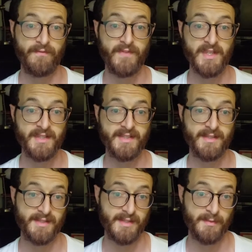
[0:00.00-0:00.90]
fetus
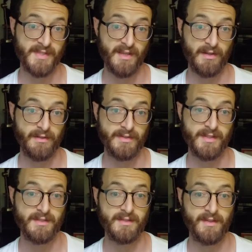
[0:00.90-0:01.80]
stem
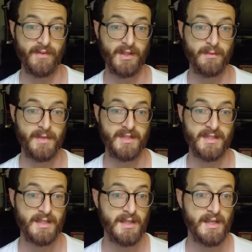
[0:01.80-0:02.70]
cells development